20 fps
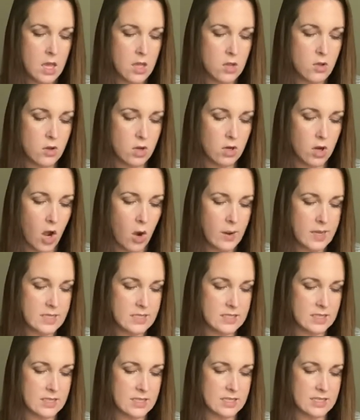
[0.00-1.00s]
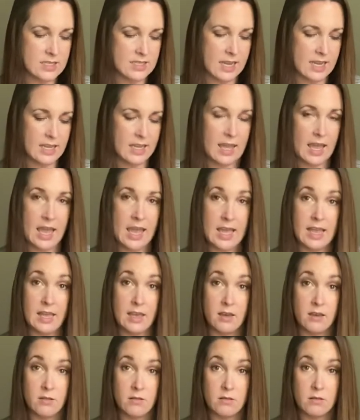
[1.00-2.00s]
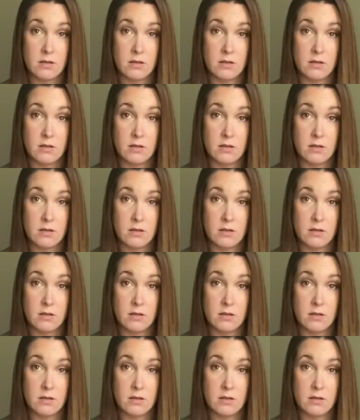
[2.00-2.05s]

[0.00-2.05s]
you can always stick a,